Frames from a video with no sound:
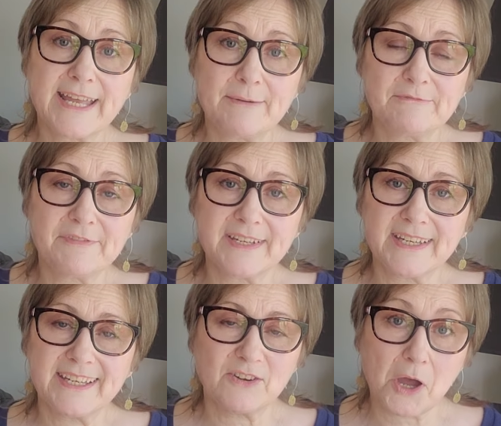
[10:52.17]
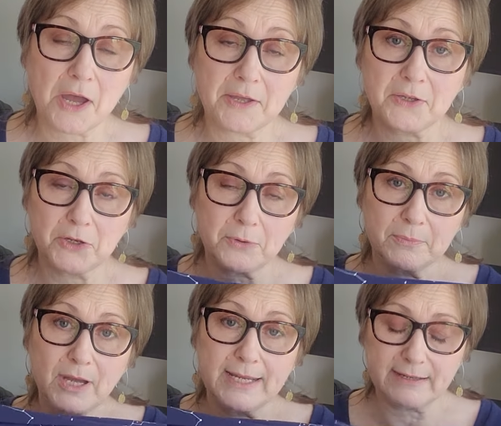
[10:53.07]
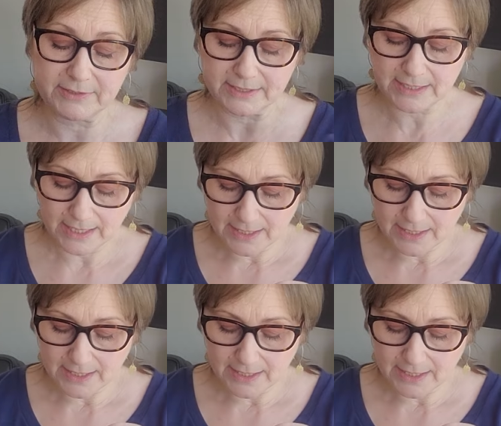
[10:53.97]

comfy. I love it.